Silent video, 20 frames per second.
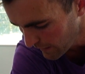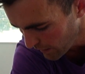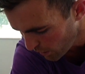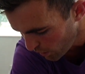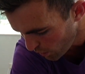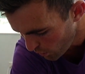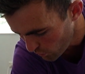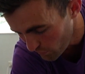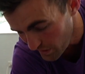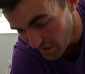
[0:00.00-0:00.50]

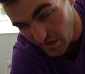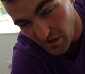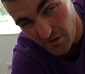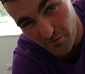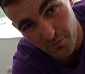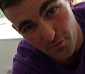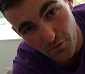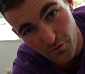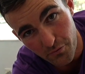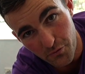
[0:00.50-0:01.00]
Holding it
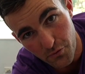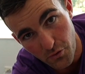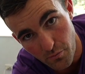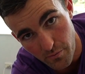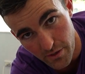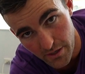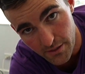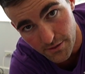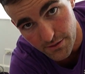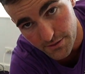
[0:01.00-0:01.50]
for a few
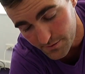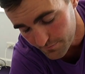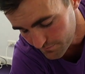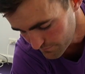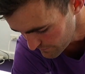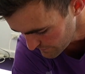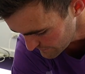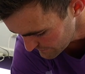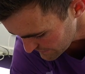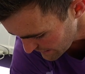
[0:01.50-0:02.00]
minutes.
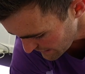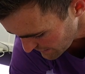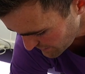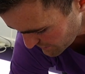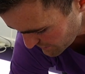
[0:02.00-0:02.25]
Take